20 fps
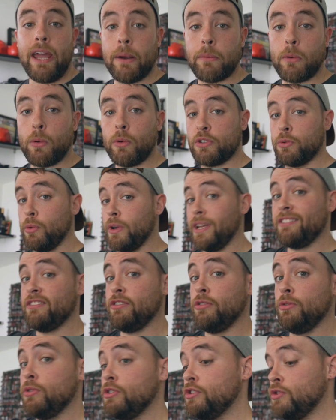camera, which we'll get
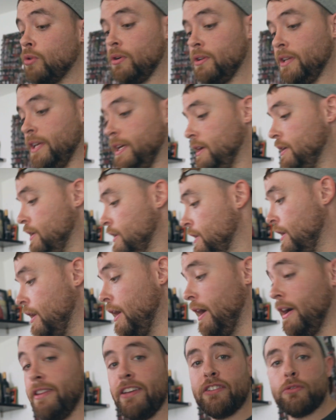to shortly.
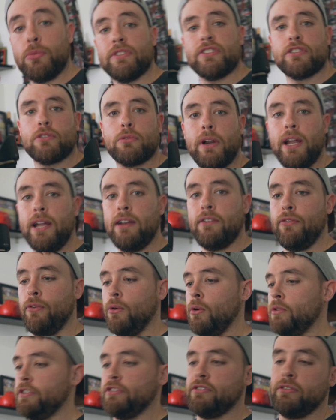This one's great
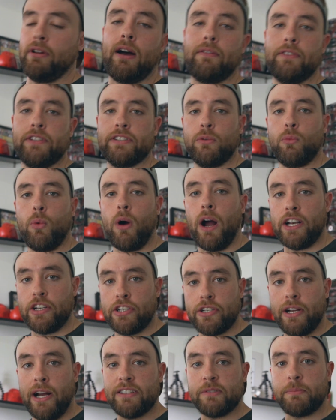for just obviously wide
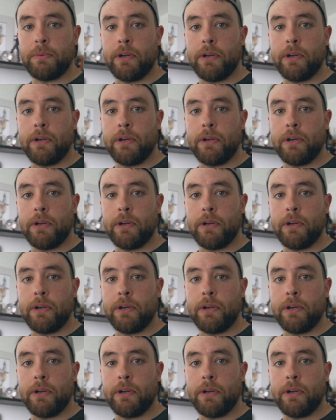shots,